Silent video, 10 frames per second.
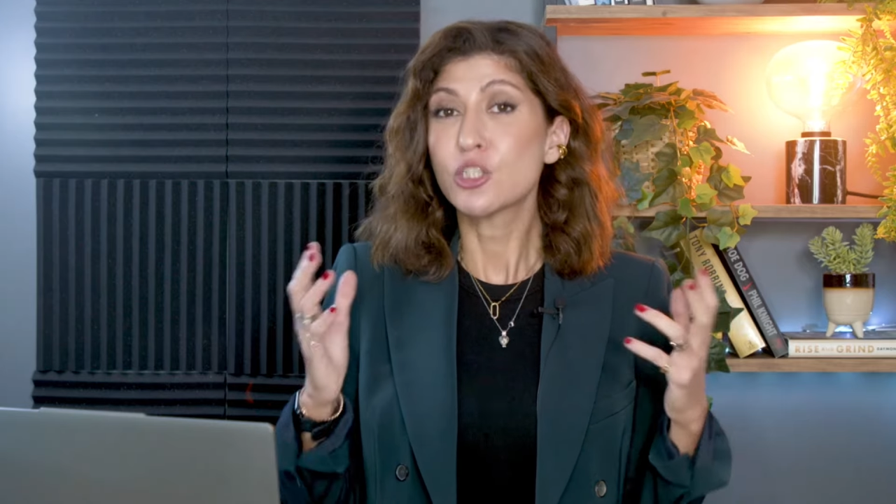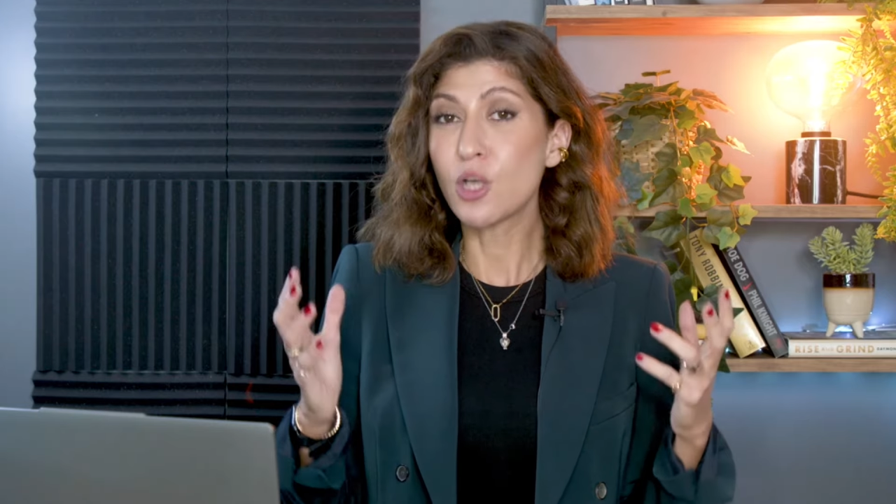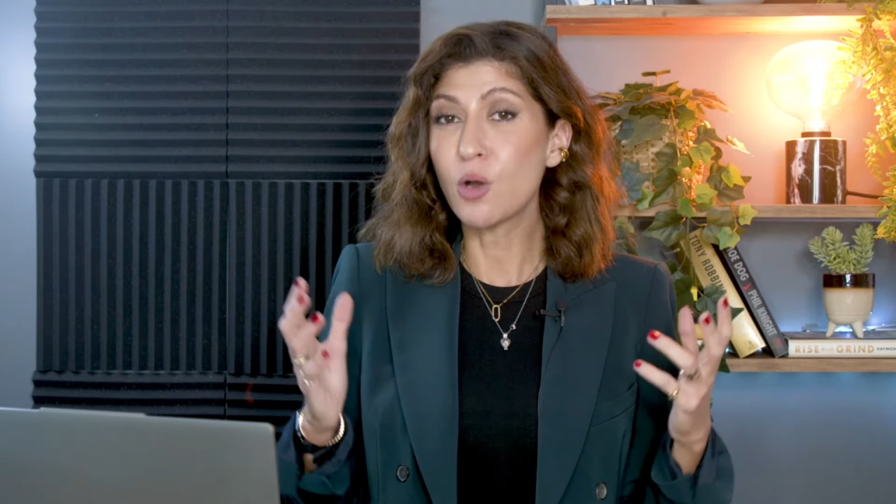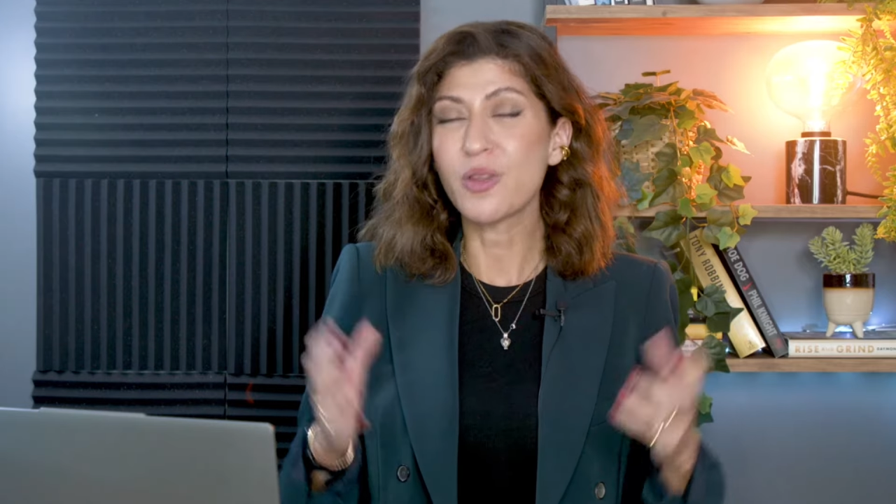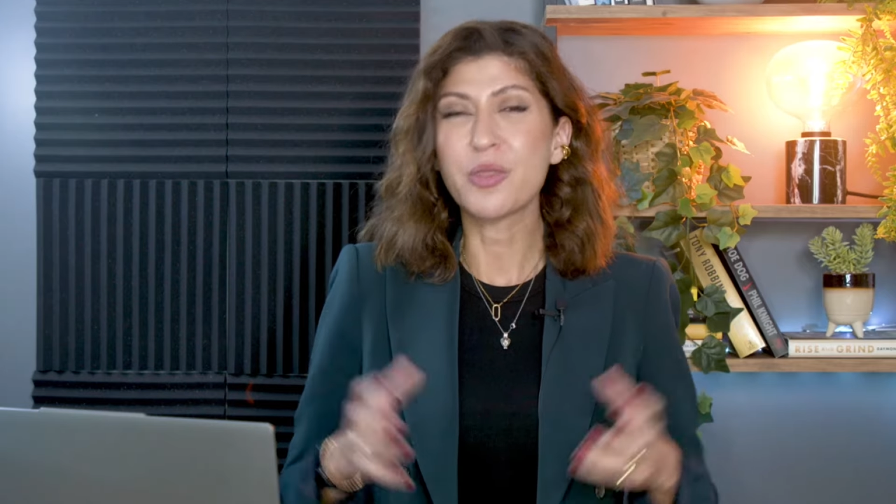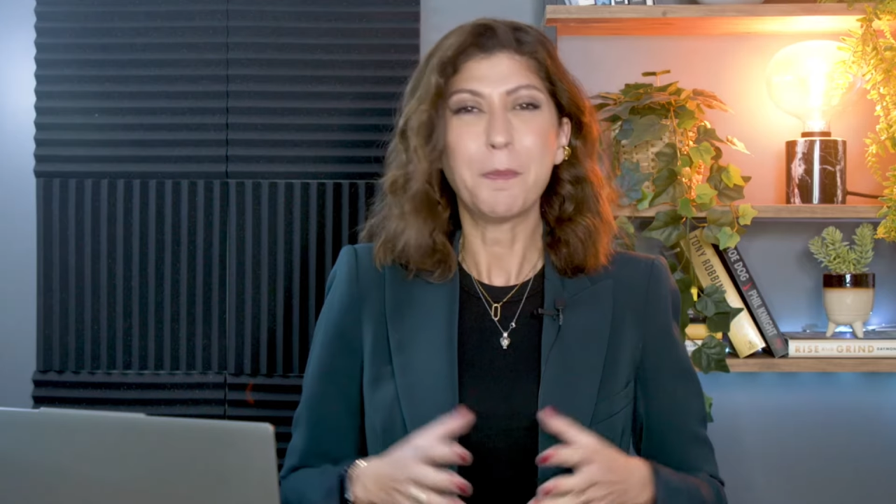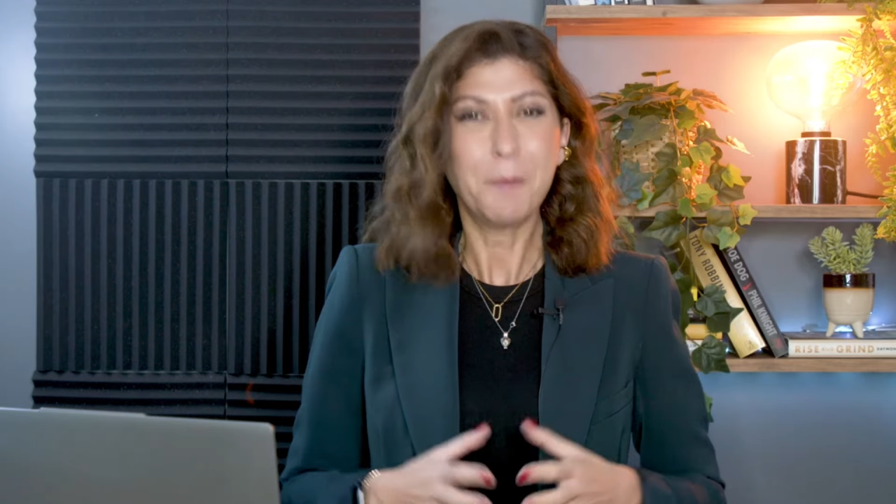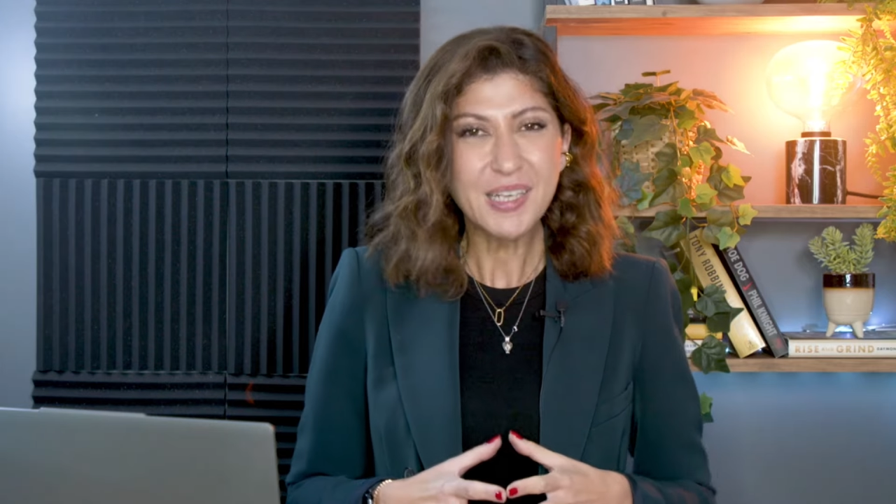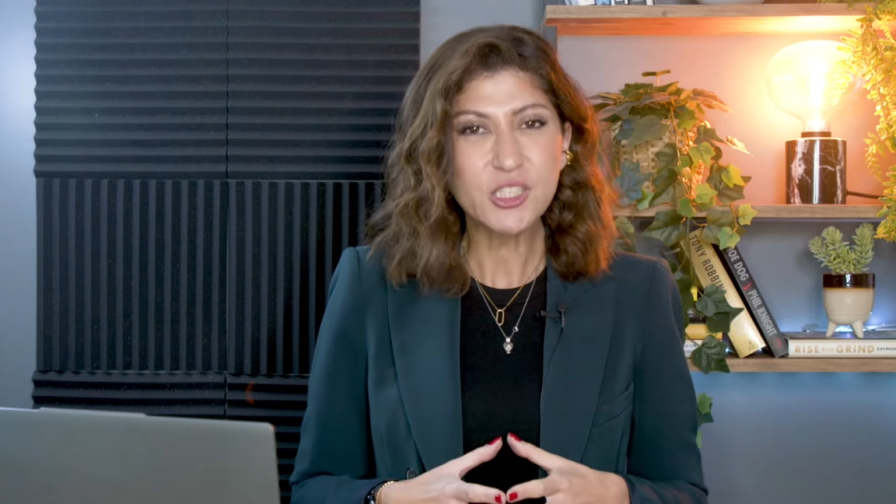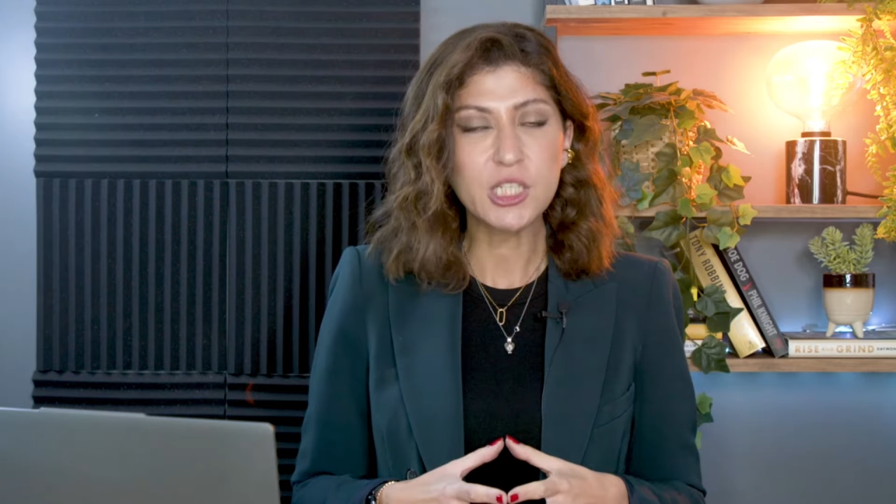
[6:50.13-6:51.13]
So the
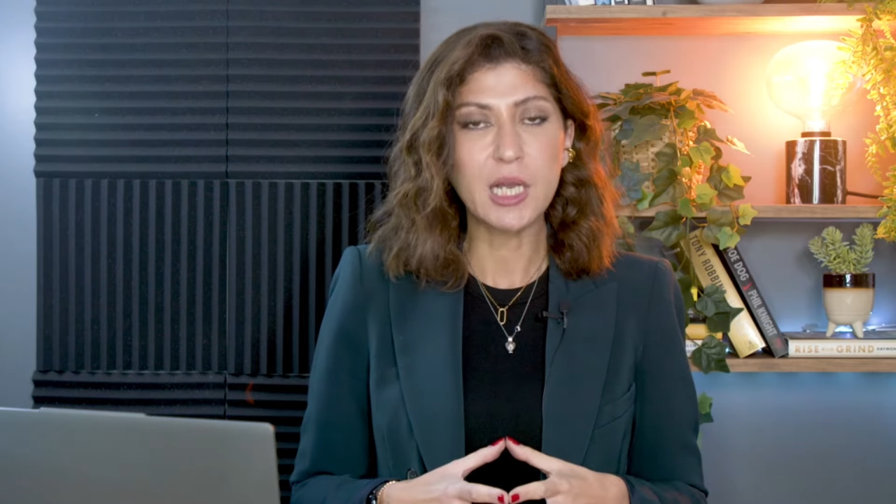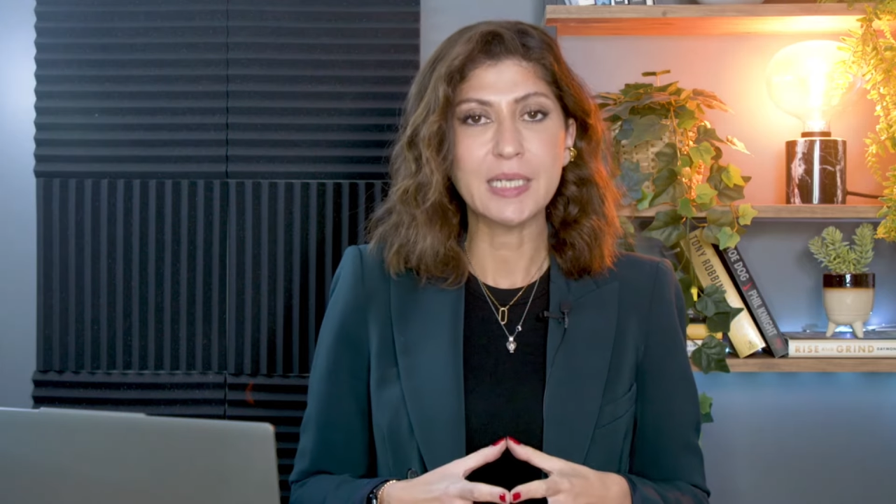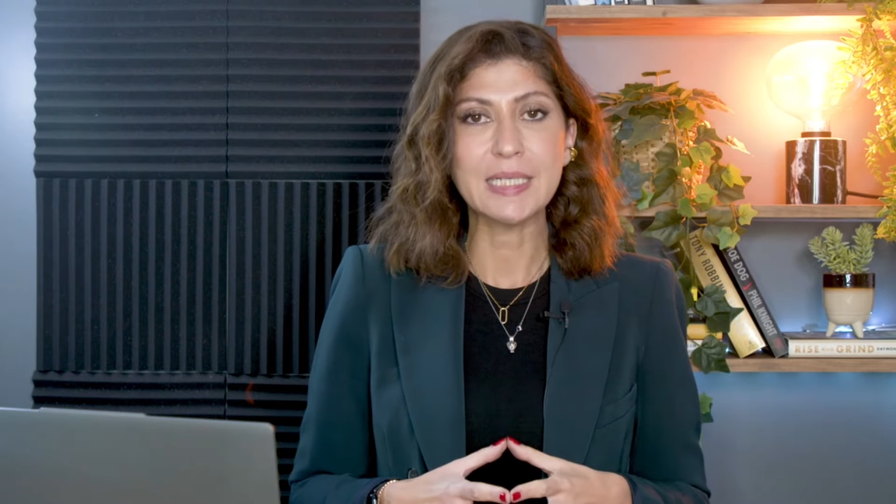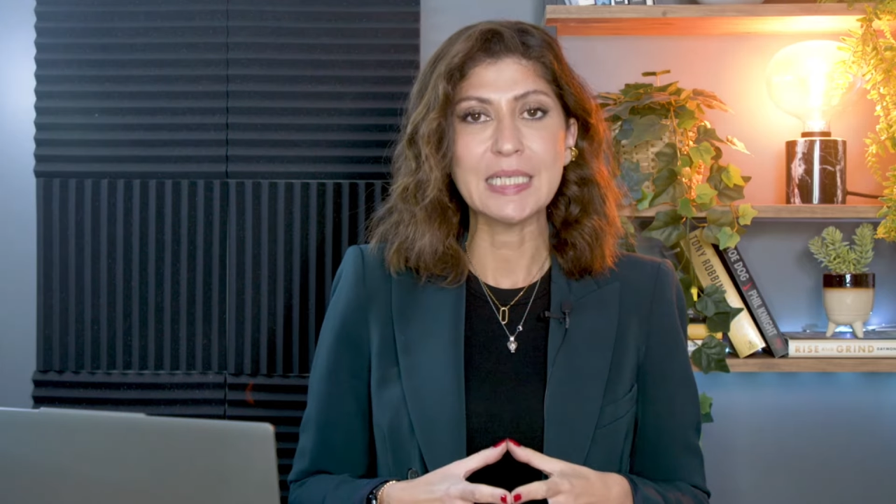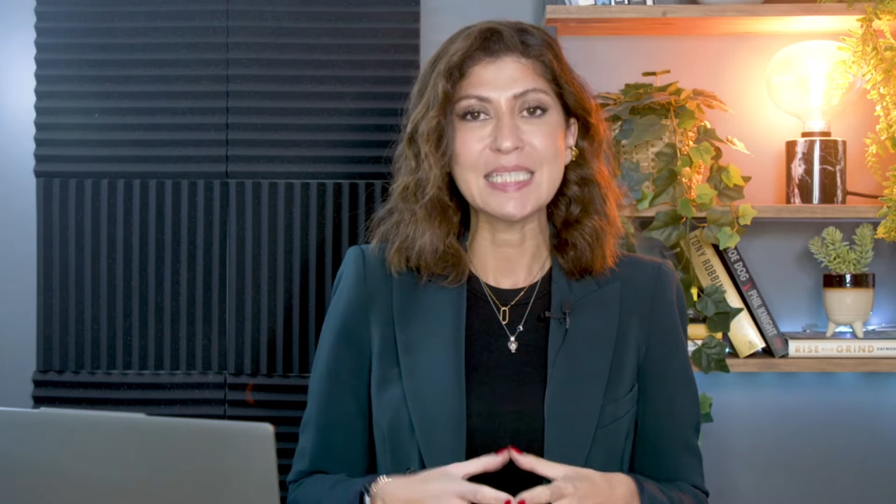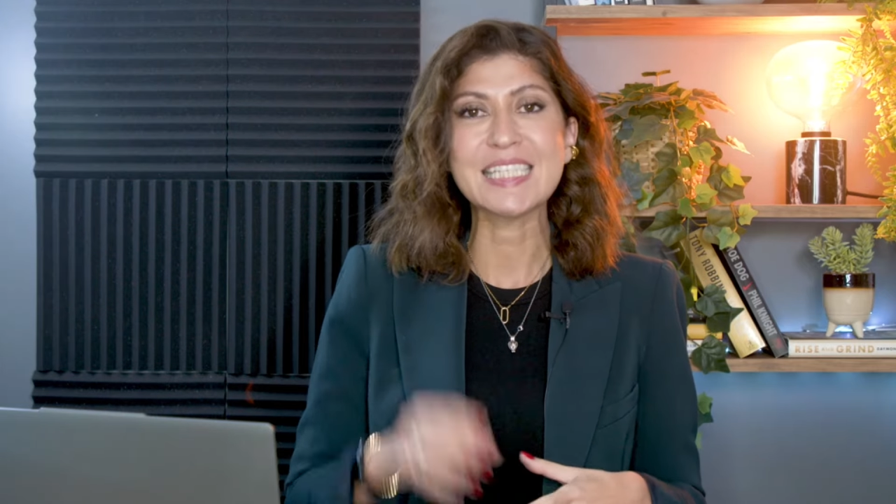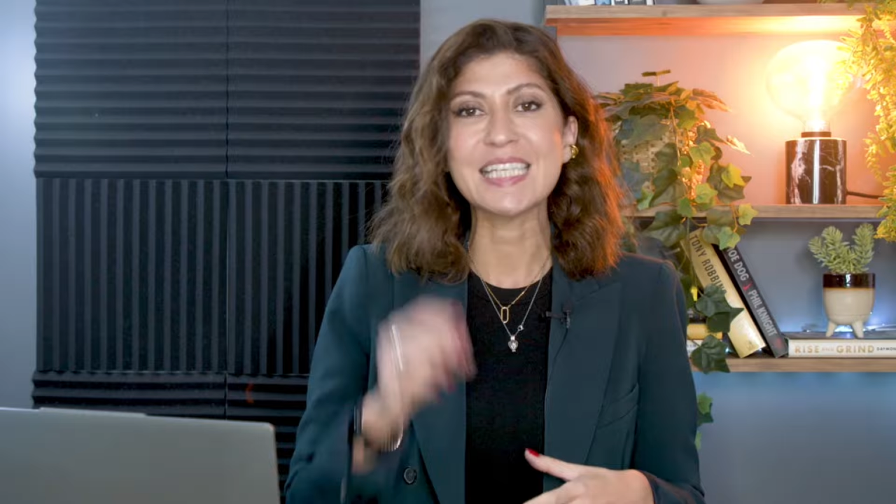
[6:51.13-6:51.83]
punchline is